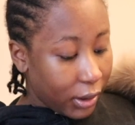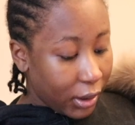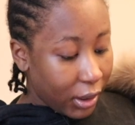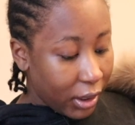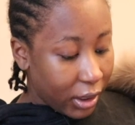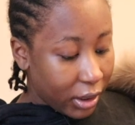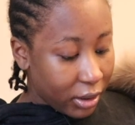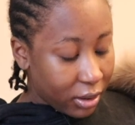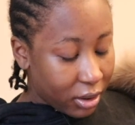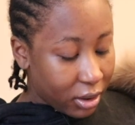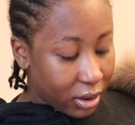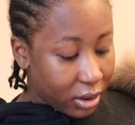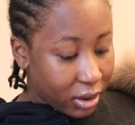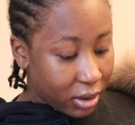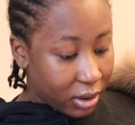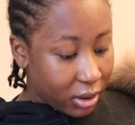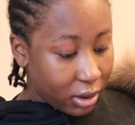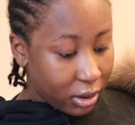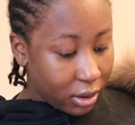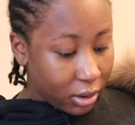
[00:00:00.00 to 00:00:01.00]

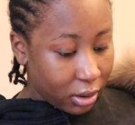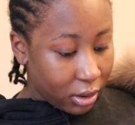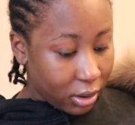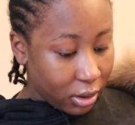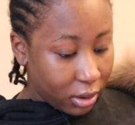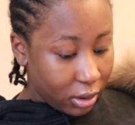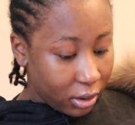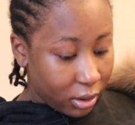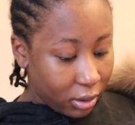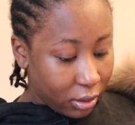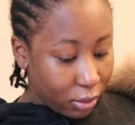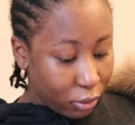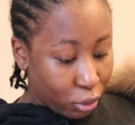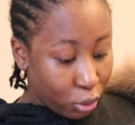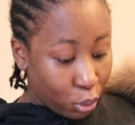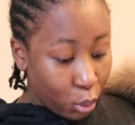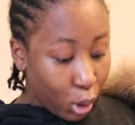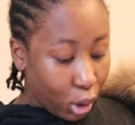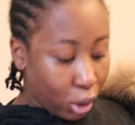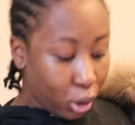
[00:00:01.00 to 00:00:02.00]
it's
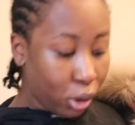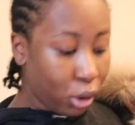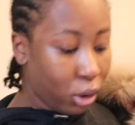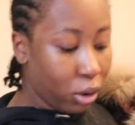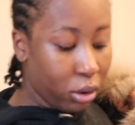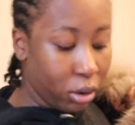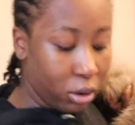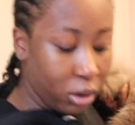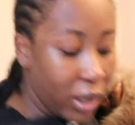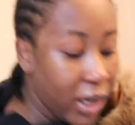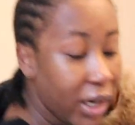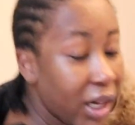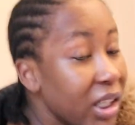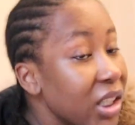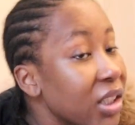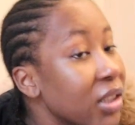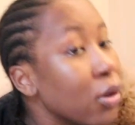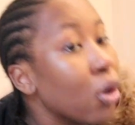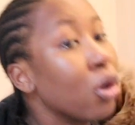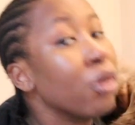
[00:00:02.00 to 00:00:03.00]
2 o'clock and I
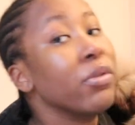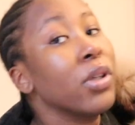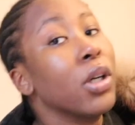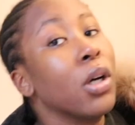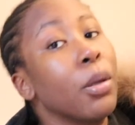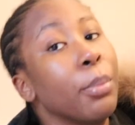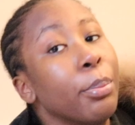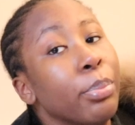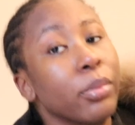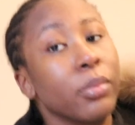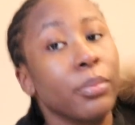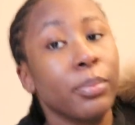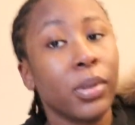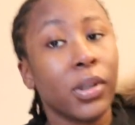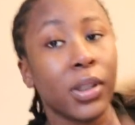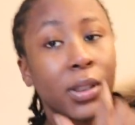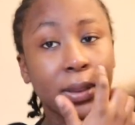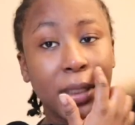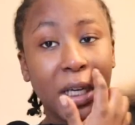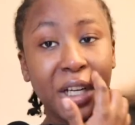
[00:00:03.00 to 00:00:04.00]
need to hurry up
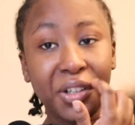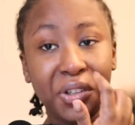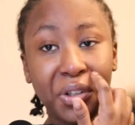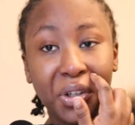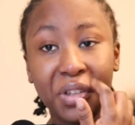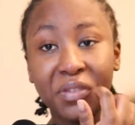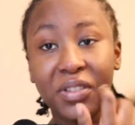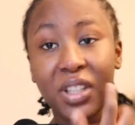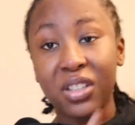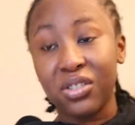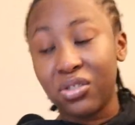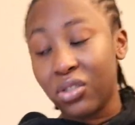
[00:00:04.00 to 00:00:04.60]
because I don't know if there's